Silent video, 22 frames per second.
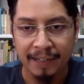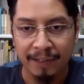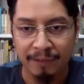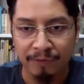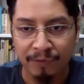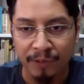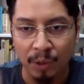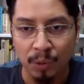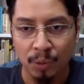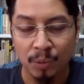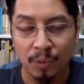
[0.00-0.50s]

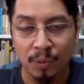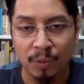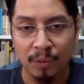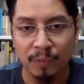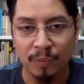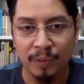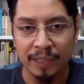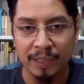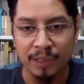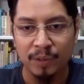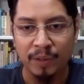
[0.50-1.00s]
flow.
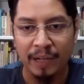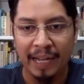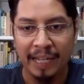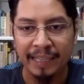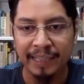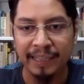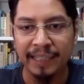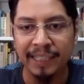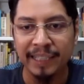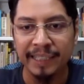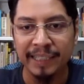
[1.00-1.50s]
When you
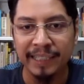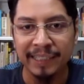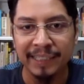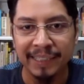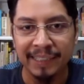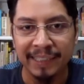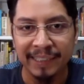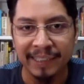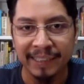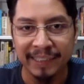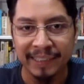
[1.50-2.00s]
enter
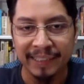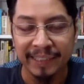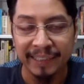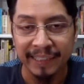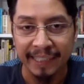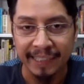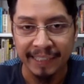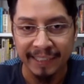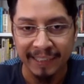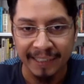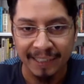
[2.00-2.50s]
the
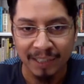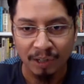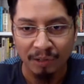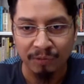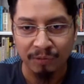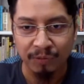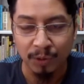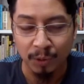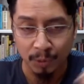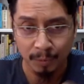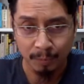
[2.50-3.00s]
category of
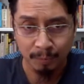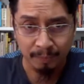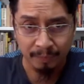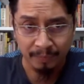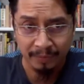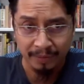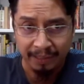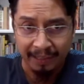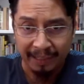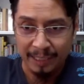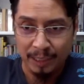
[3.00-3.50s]
flow,
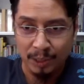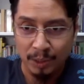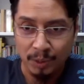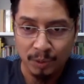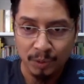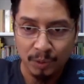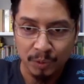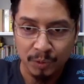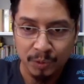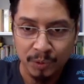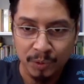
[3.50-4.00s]
your
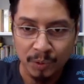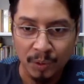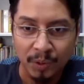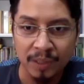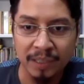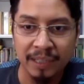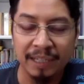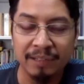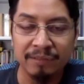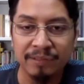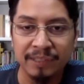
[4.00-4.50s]
control
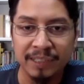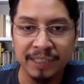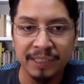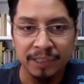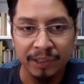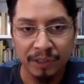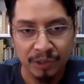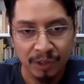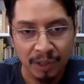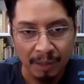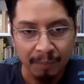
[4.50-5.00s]
level
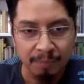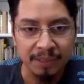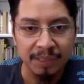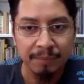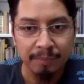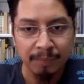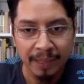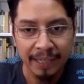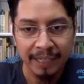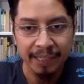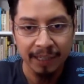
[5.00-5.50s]
drops,
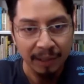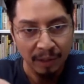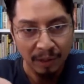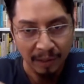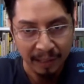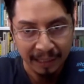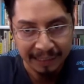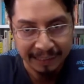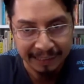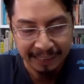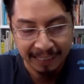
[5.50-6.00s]
but
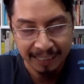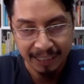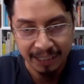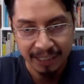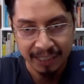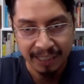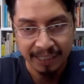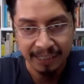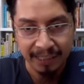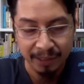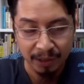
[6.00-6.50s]
your
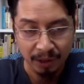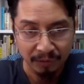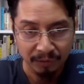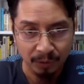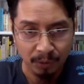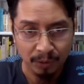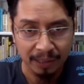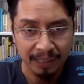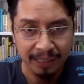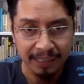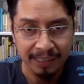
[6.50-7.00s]
attention, your
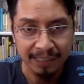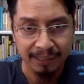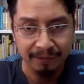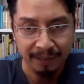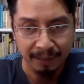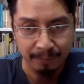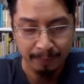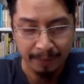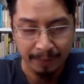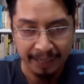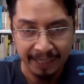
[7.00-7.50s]
focus
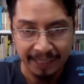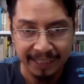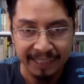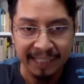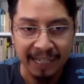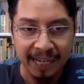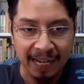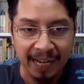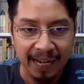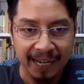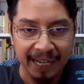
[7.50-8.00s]
remains
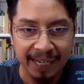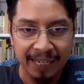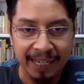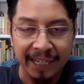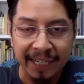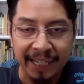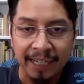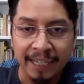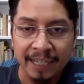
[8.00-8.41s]
high.